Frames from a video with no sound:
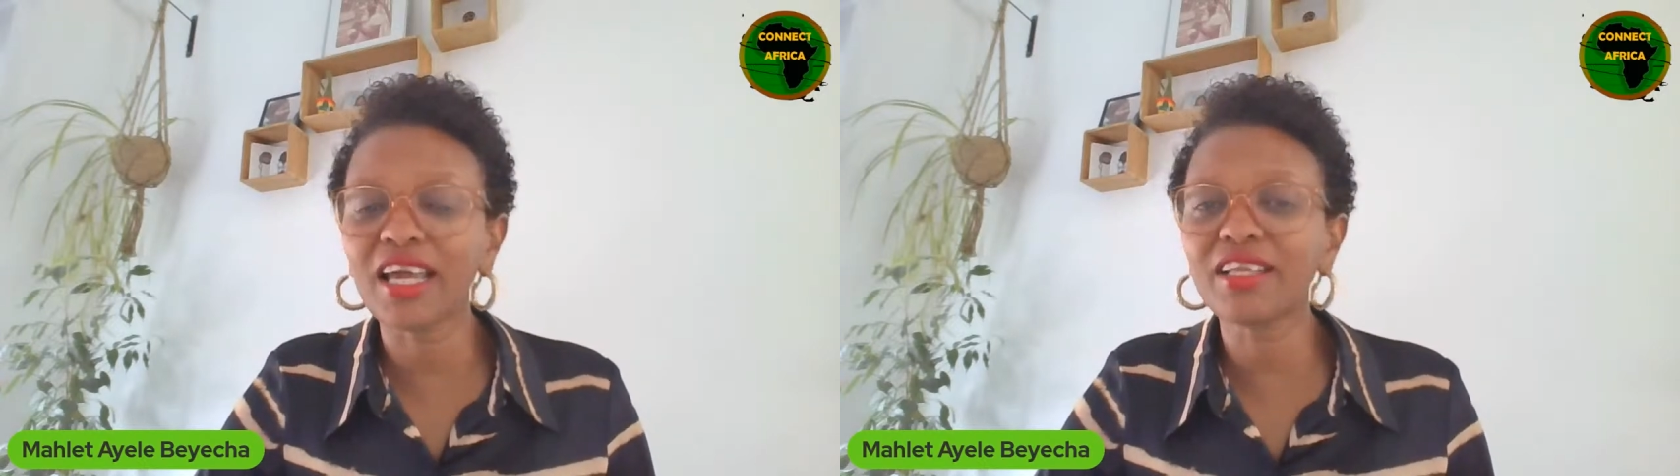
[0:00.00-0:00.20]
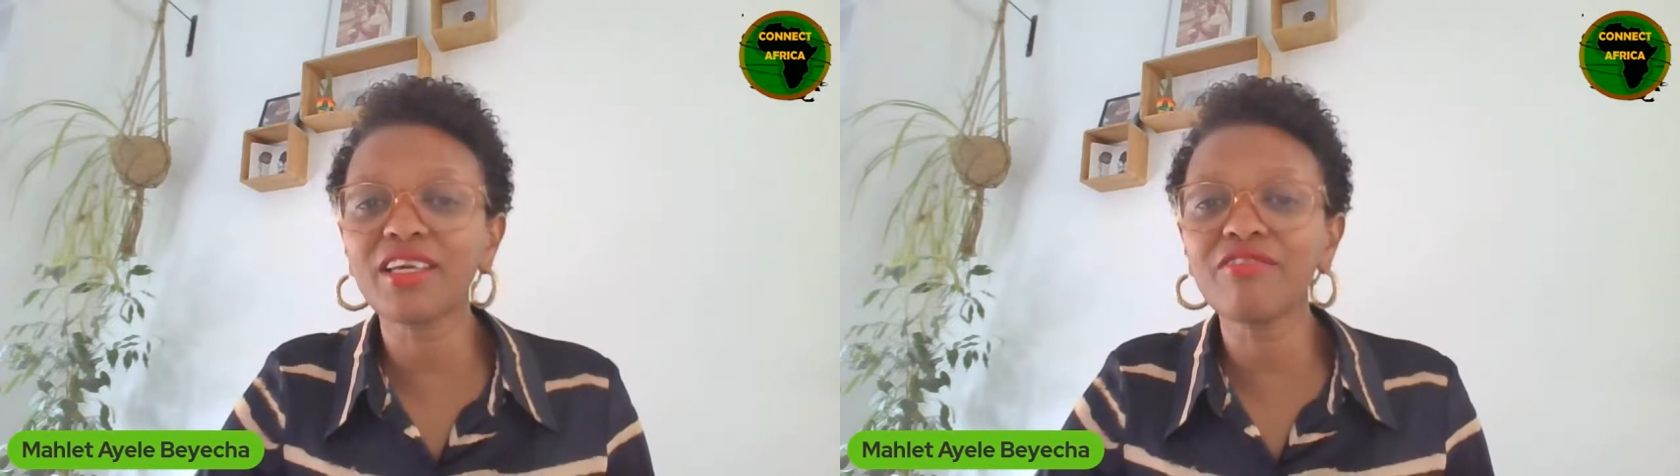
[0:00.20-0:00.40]

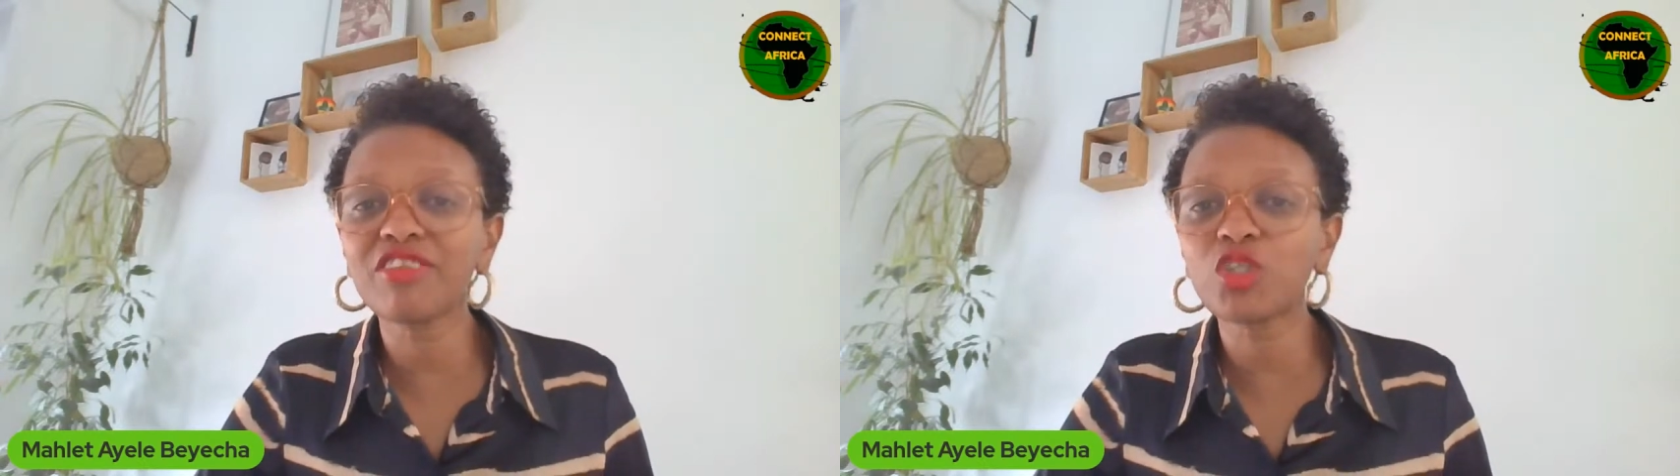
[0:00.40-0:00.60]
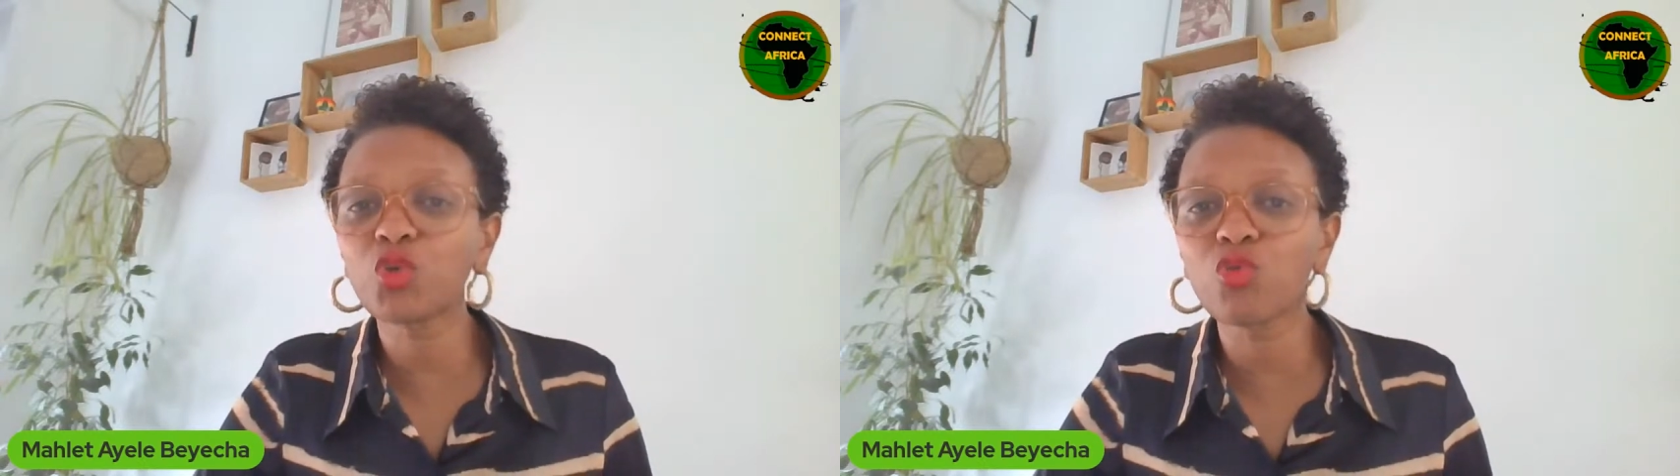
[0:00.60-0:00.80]
and
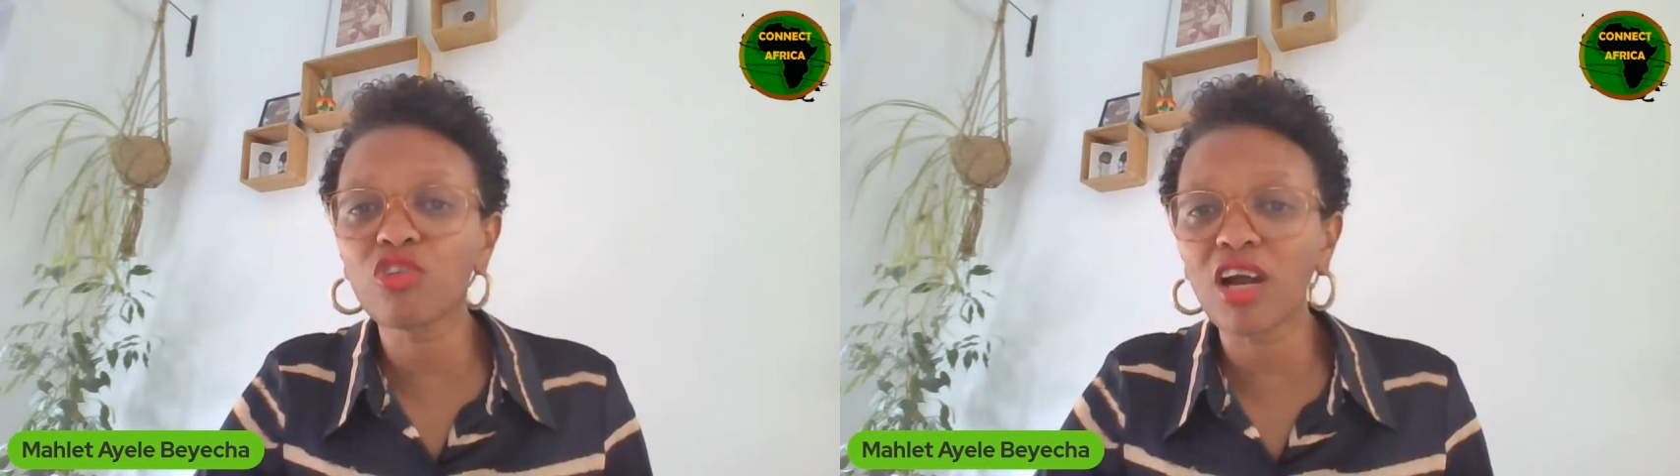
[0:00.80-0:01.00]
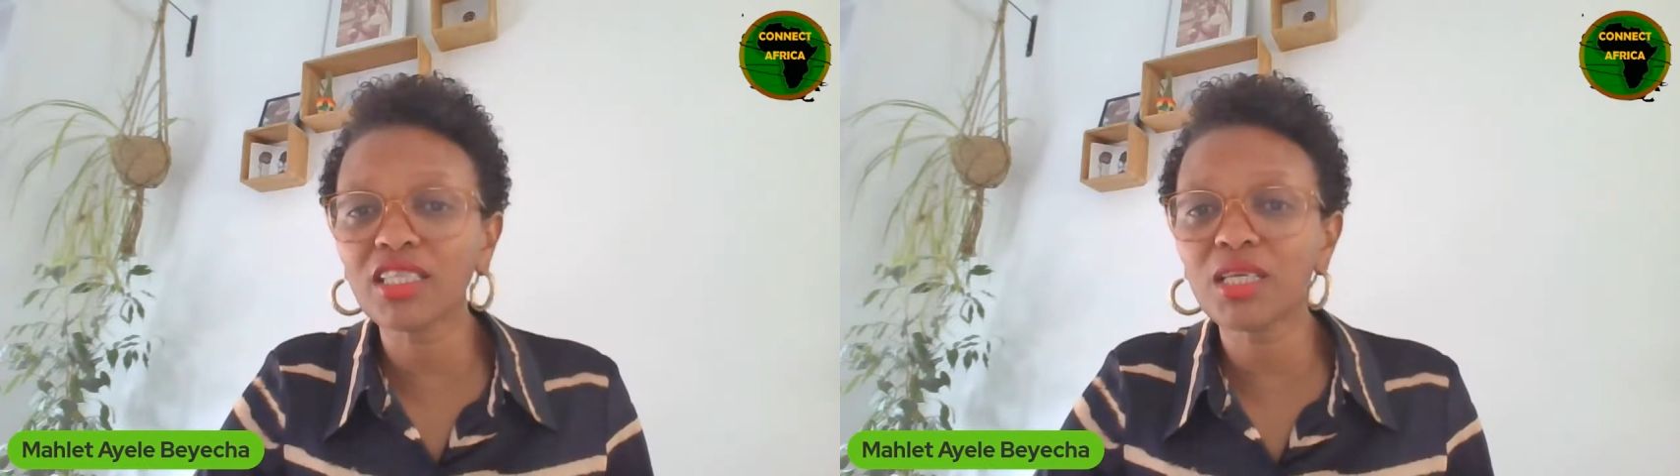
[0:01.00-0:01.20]
even to
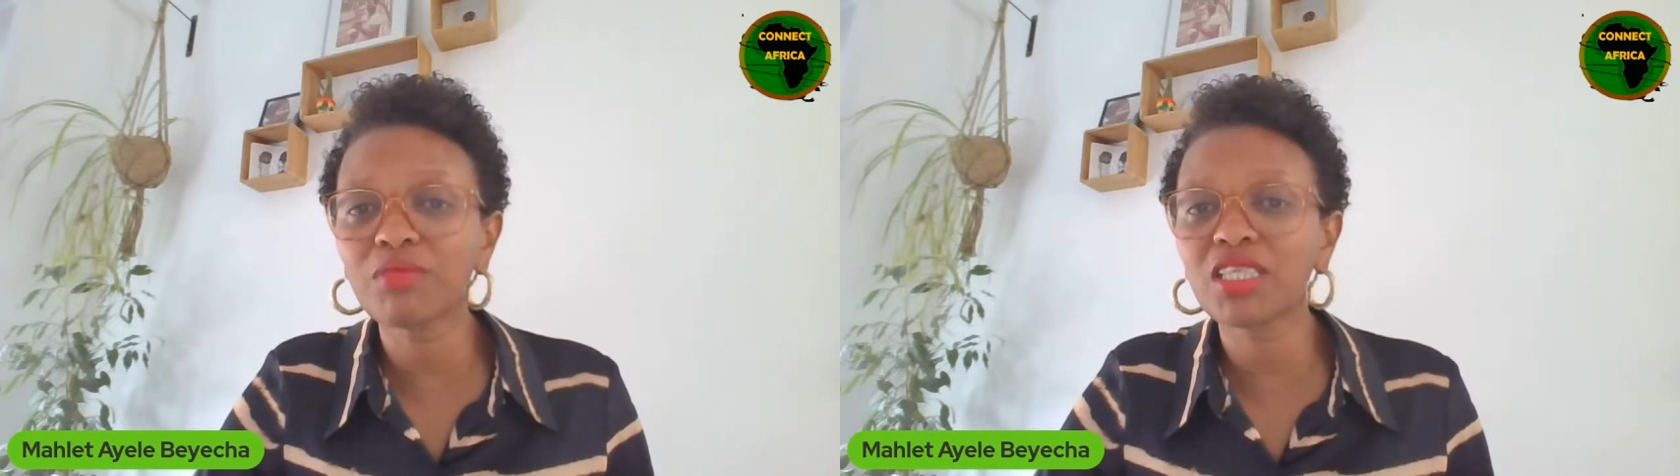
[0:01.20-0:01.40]
grant them